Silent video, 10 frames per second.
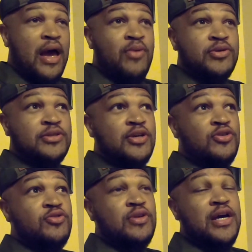I want to tell
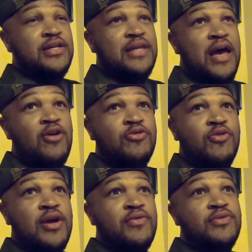you guys how
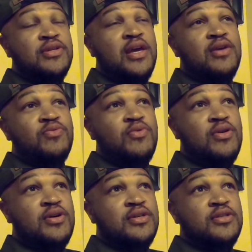great of a day it
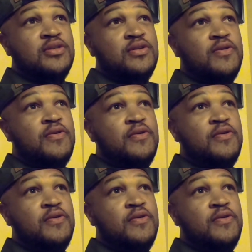was.